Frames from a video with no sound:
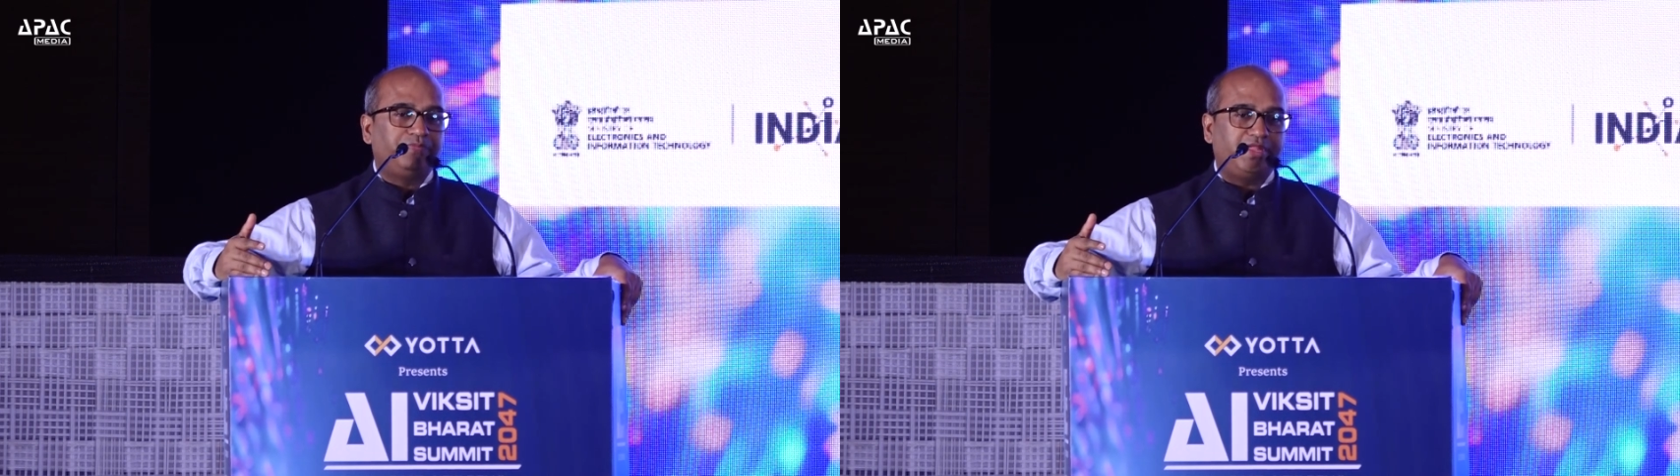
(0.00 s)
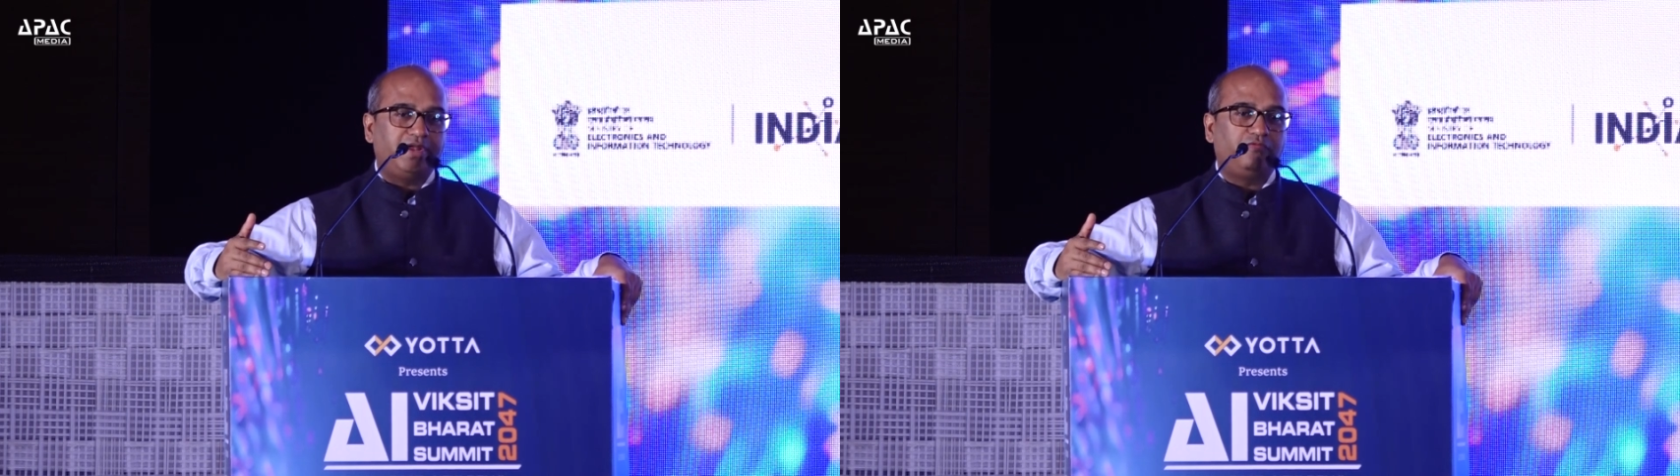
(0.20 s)

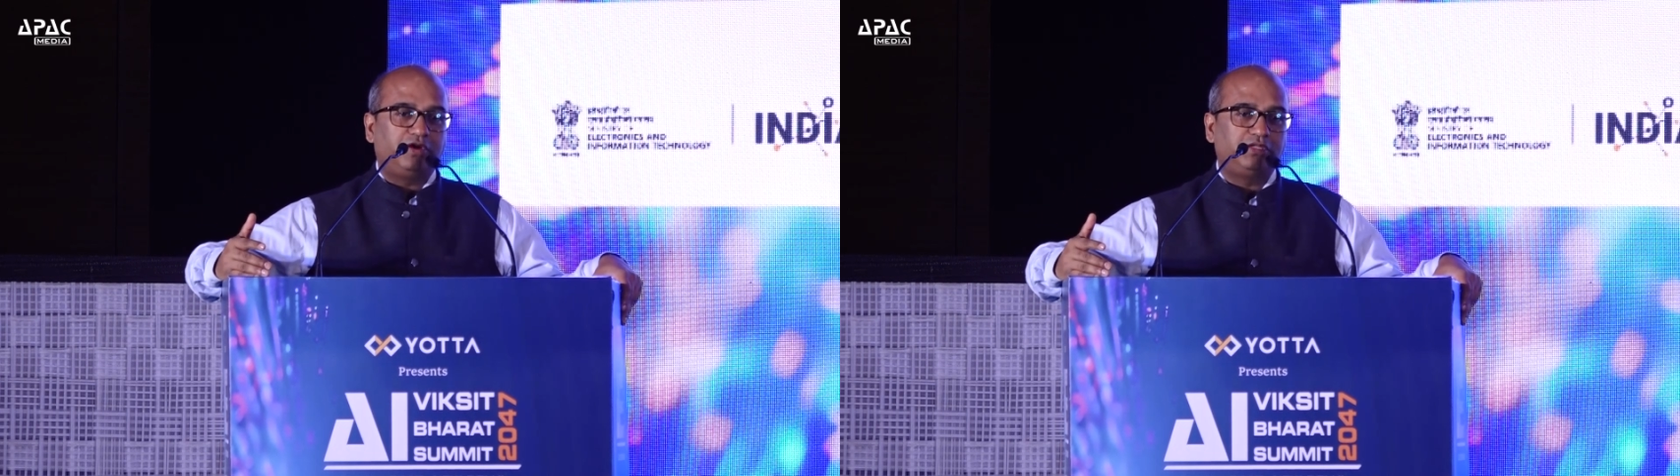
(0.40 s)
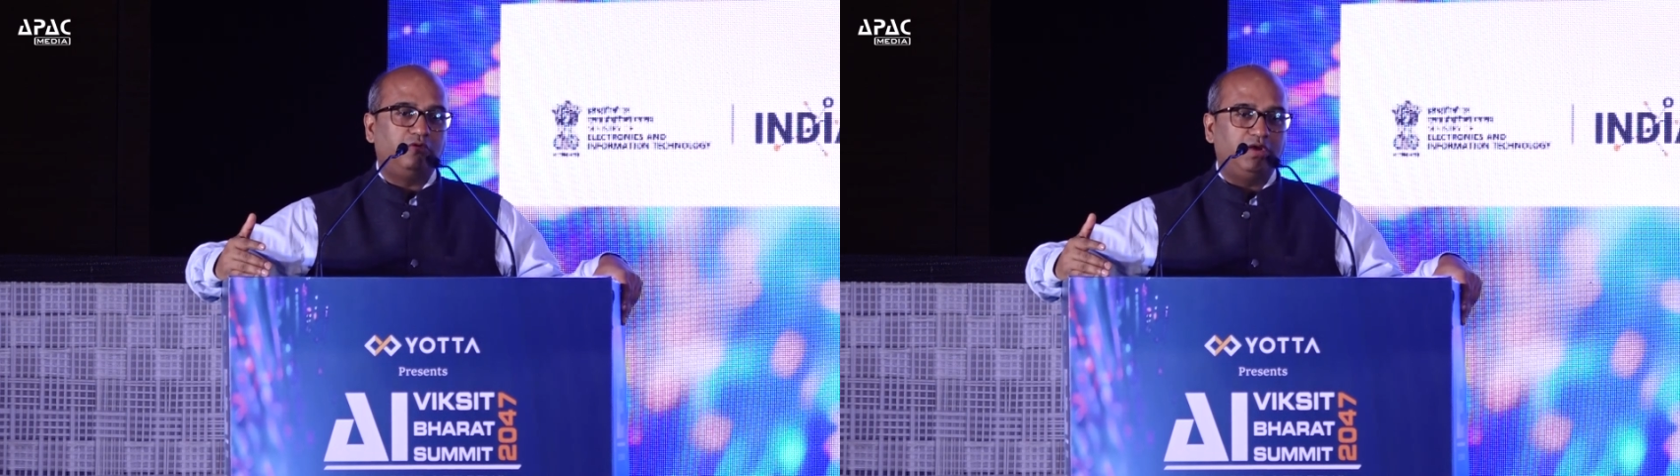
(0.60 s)
than
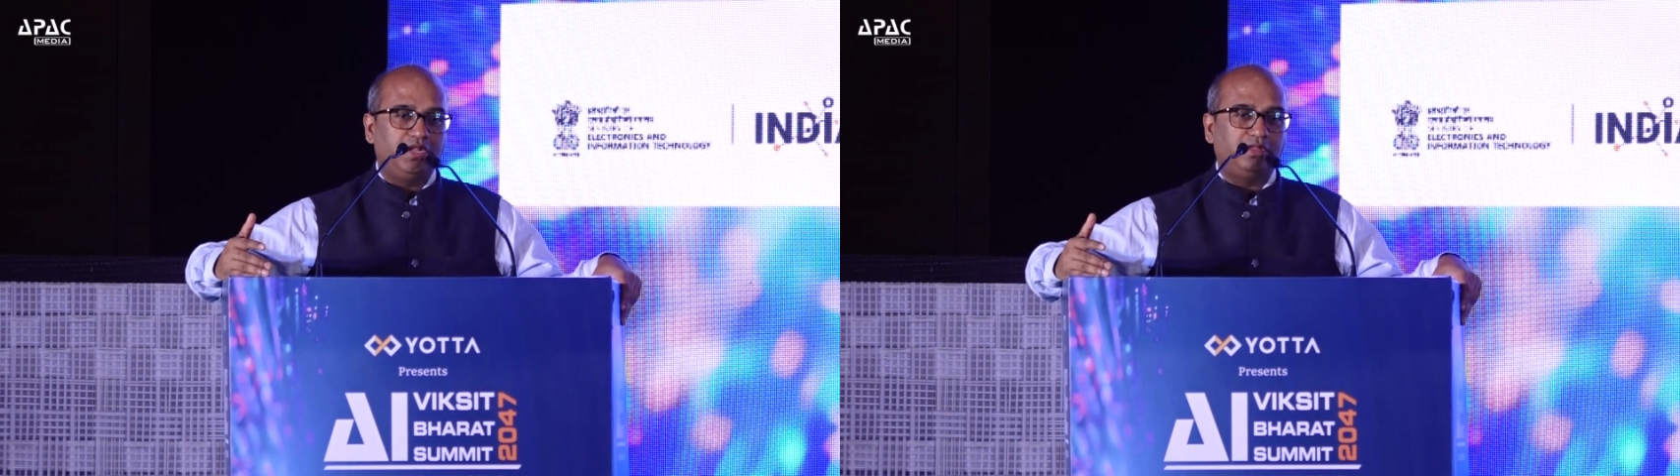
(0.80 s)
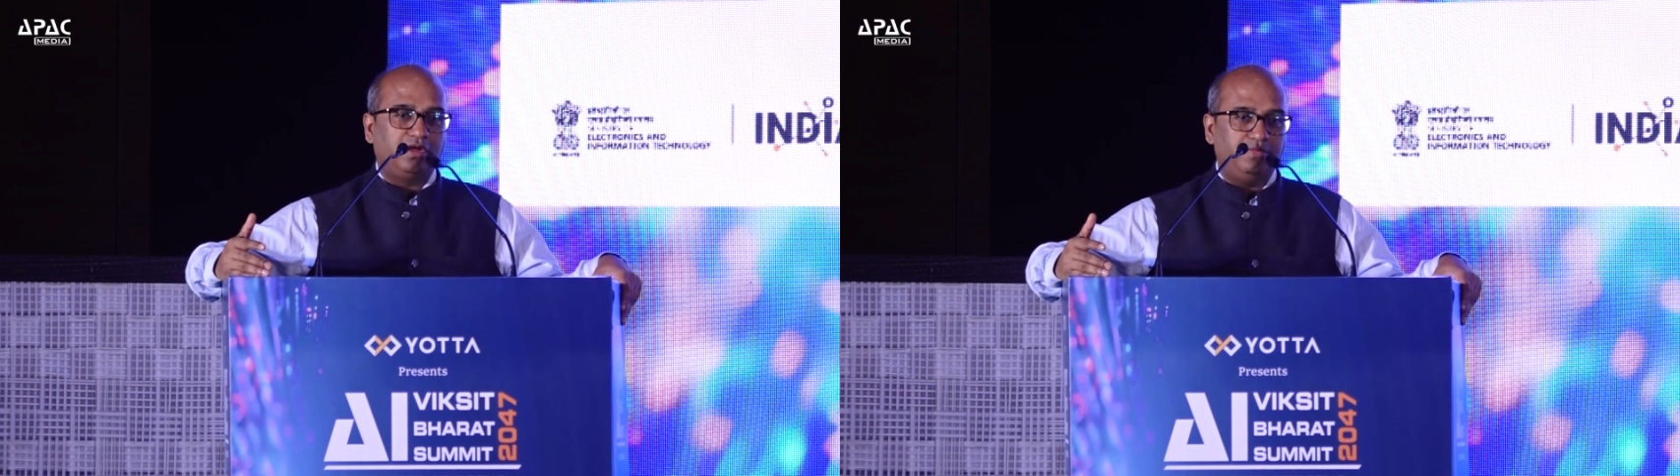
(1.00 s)
what the
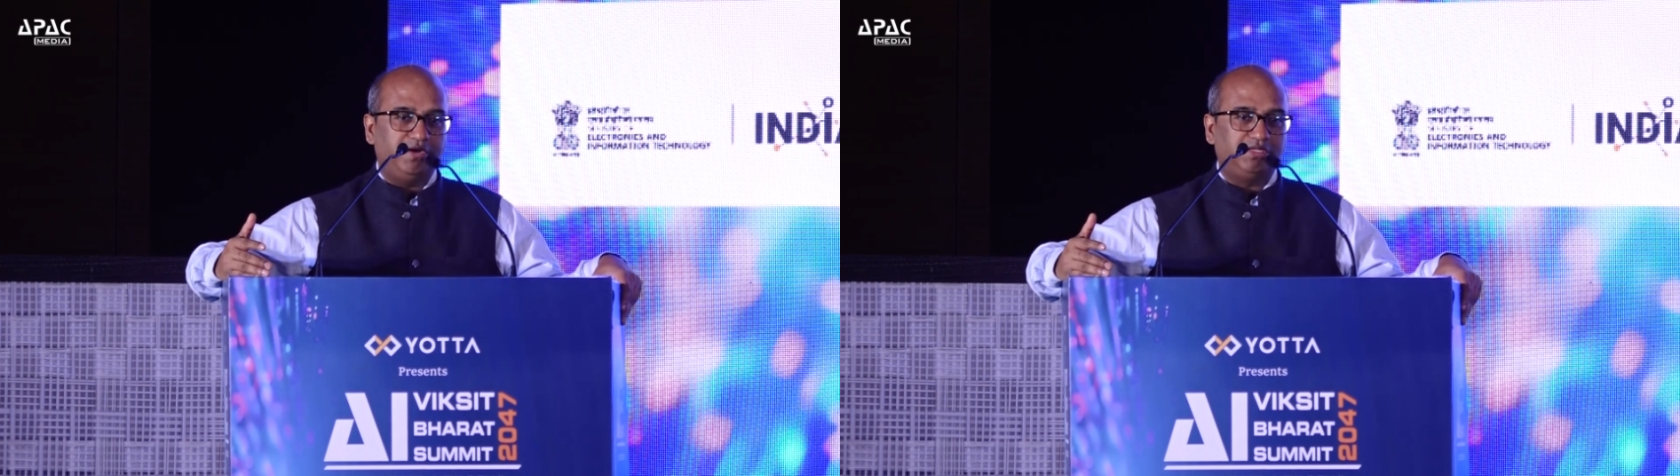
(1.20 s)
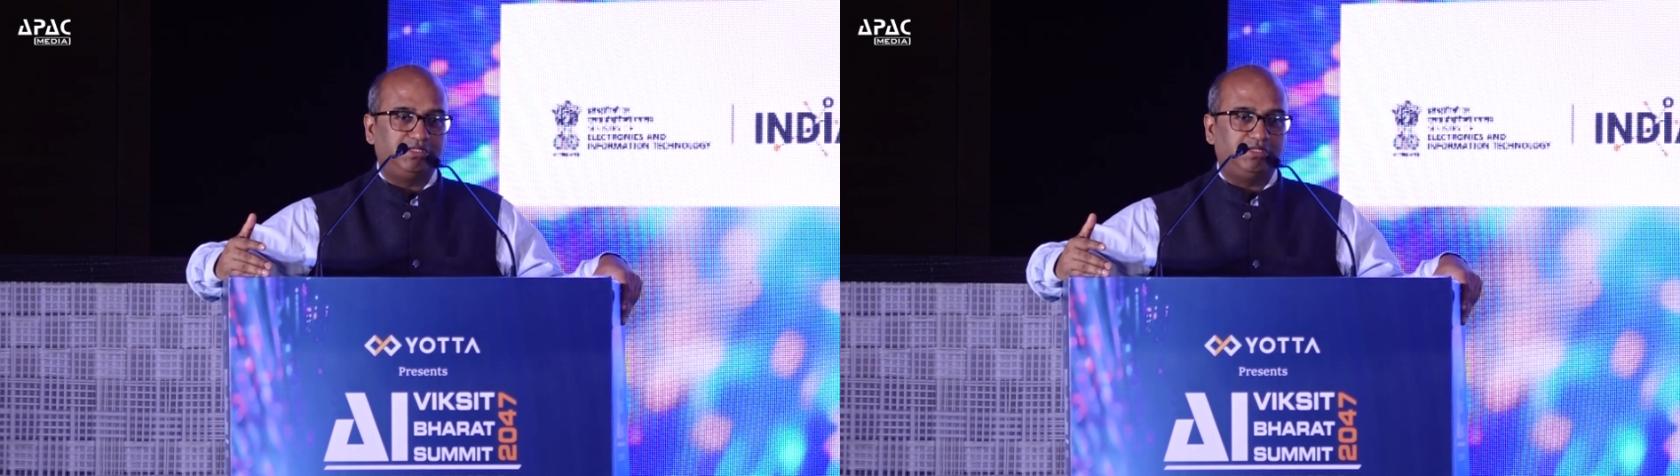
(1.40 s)
only the
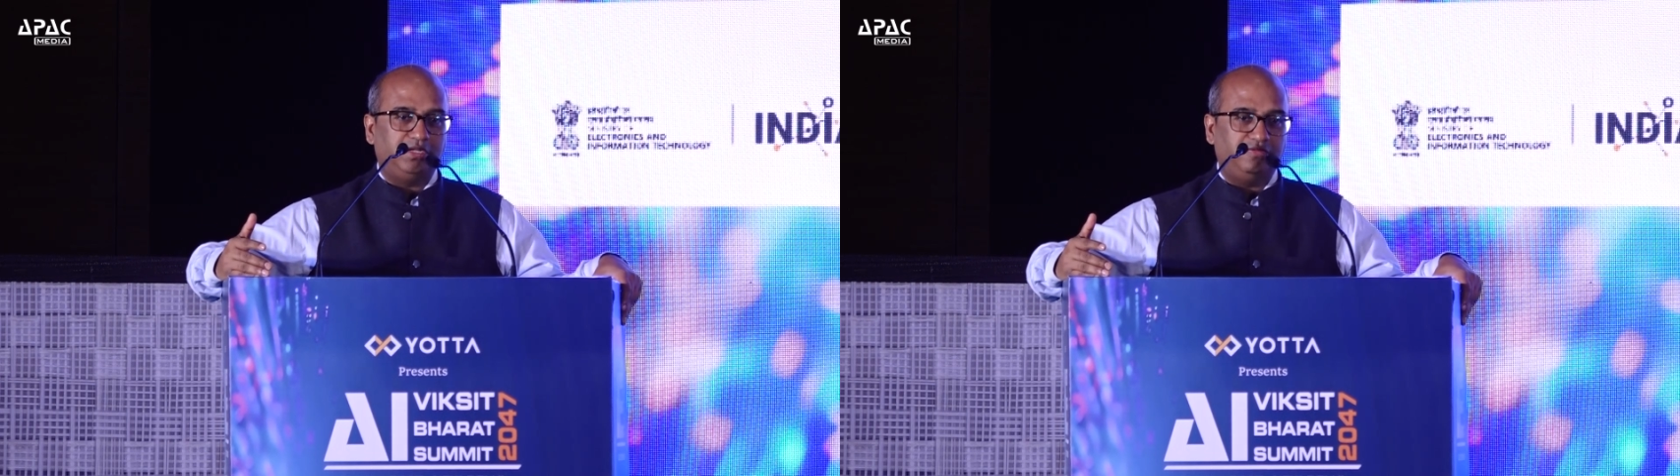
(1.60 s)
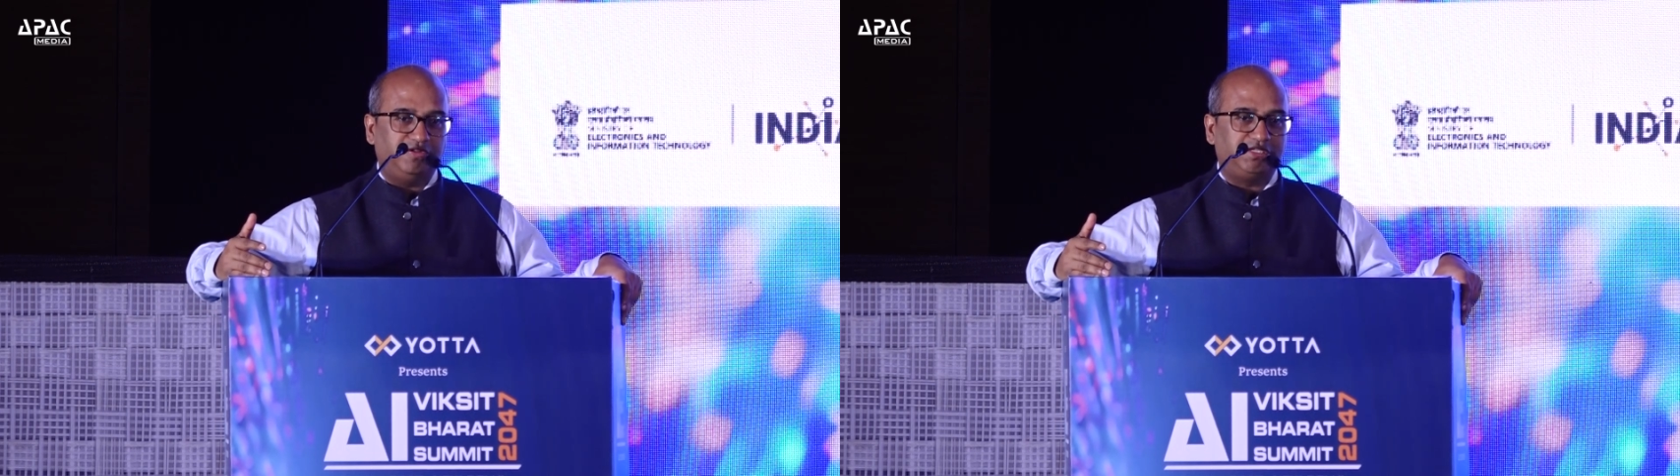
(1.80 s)
government is
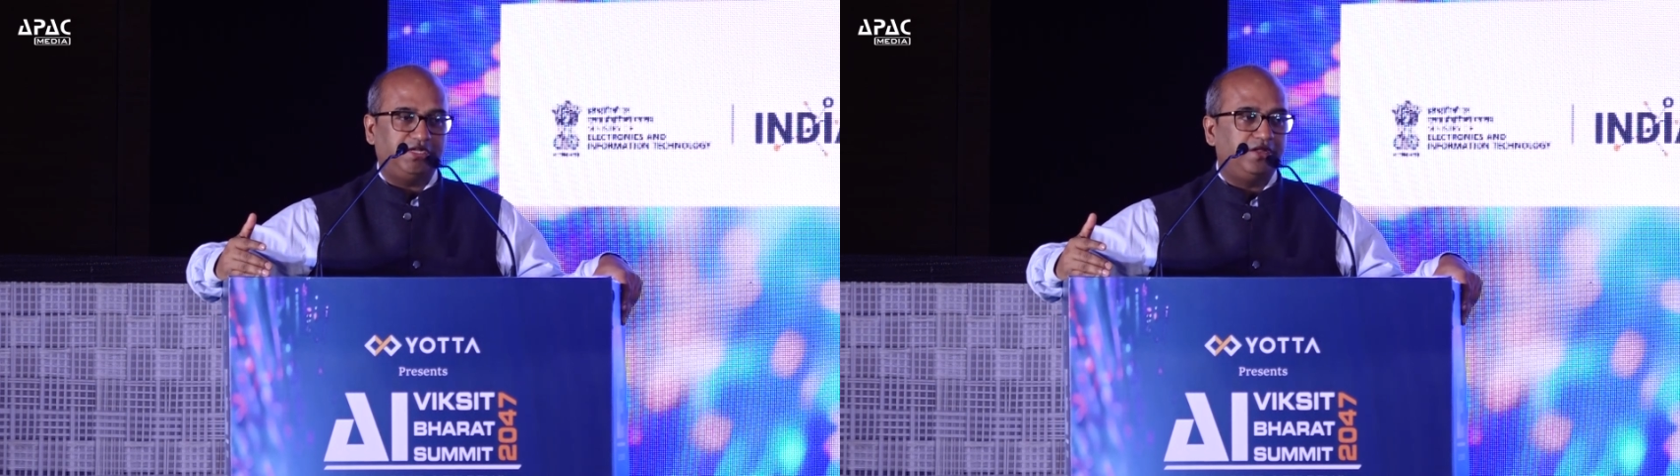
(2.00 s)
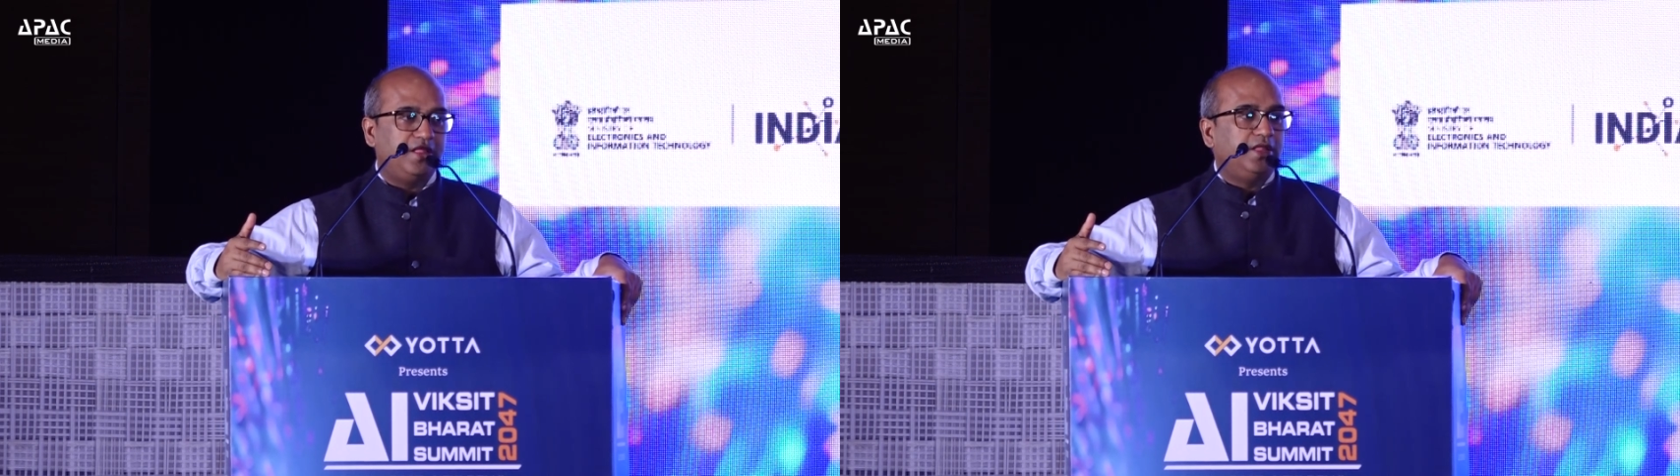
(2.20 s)

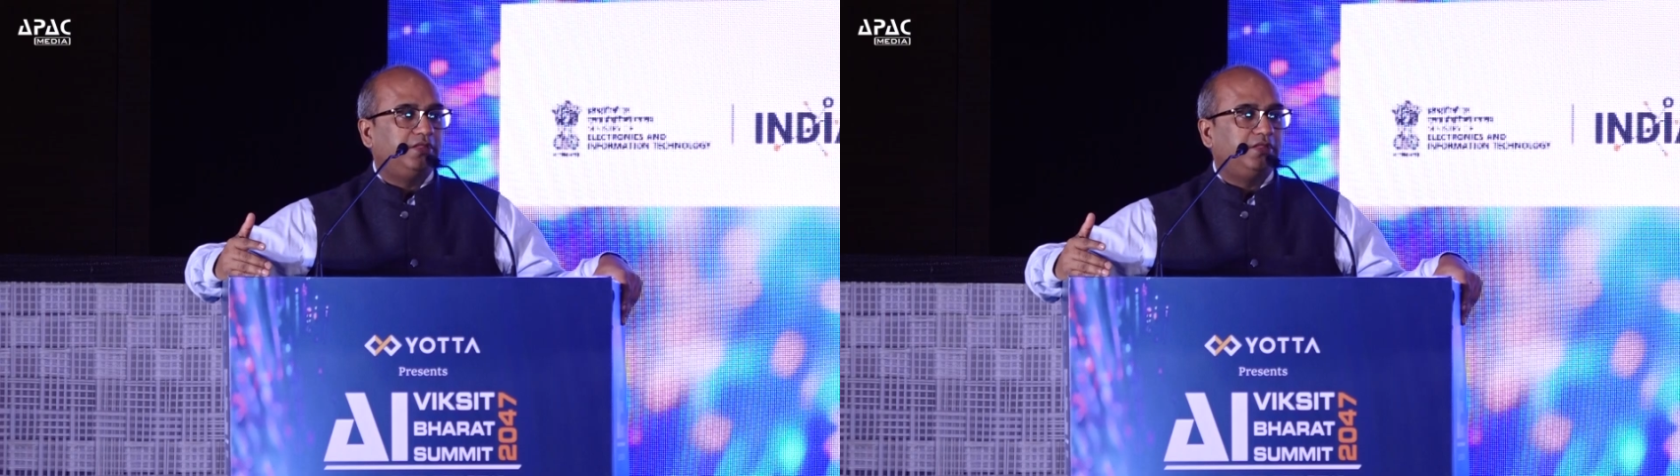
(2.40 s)
investing.